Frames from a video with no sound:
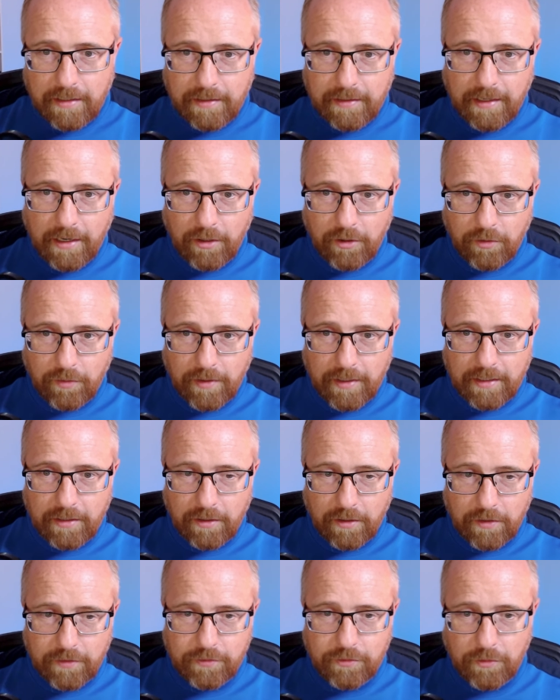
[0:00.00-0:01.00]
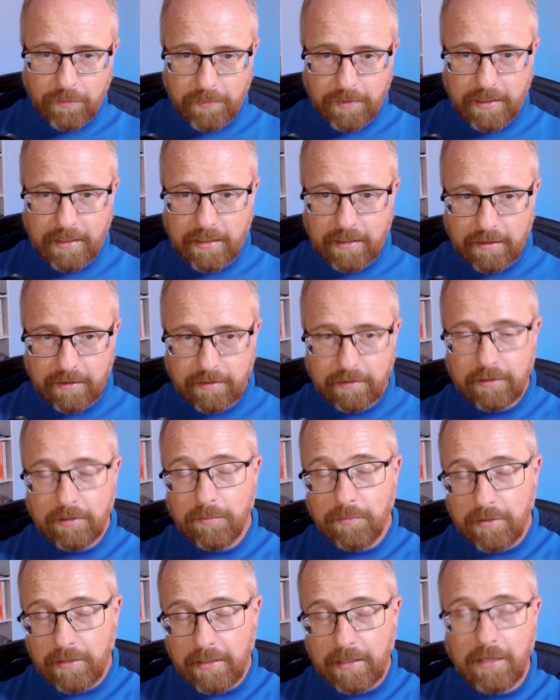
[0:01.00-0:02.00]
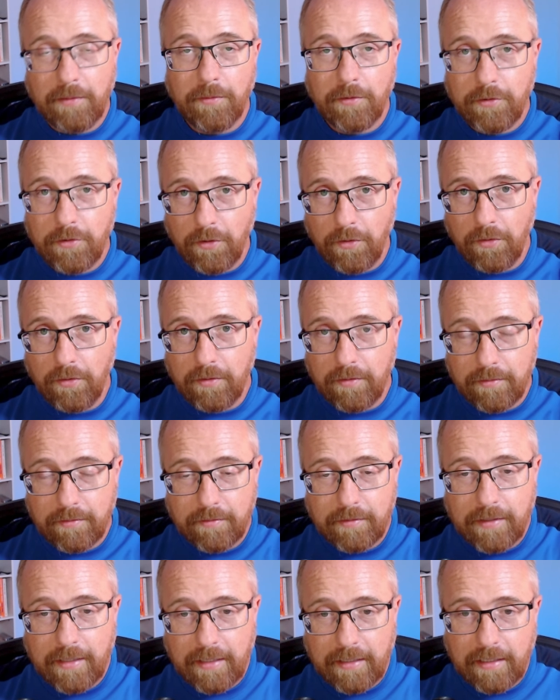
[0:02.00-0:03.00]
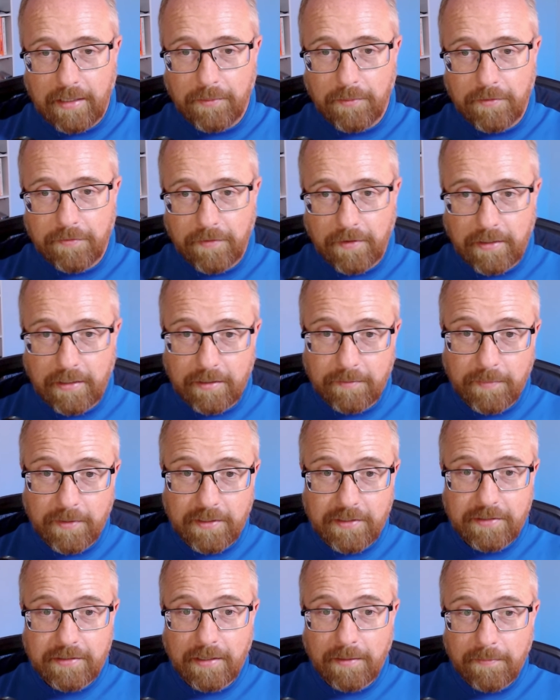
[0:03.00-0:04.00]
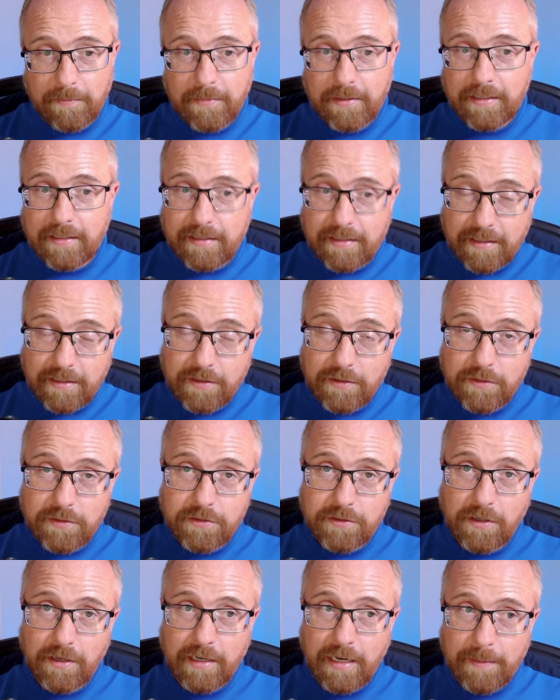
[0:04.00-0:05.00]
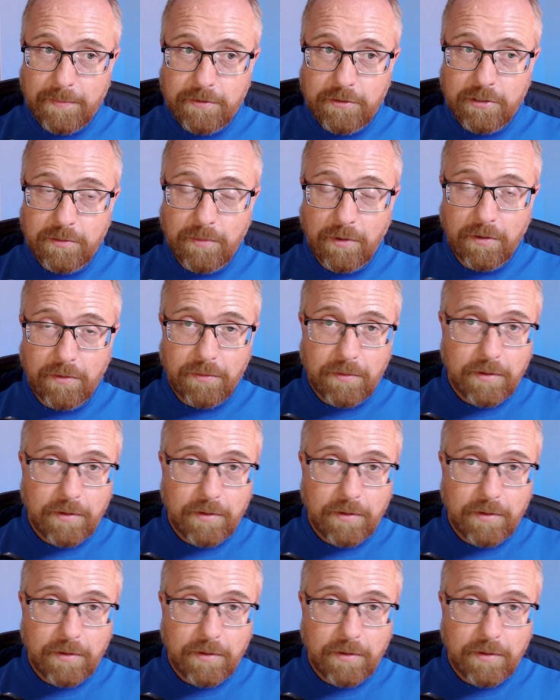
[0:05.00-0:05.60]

Downgrade also being completely return and get refunded. But some deals on AppSumo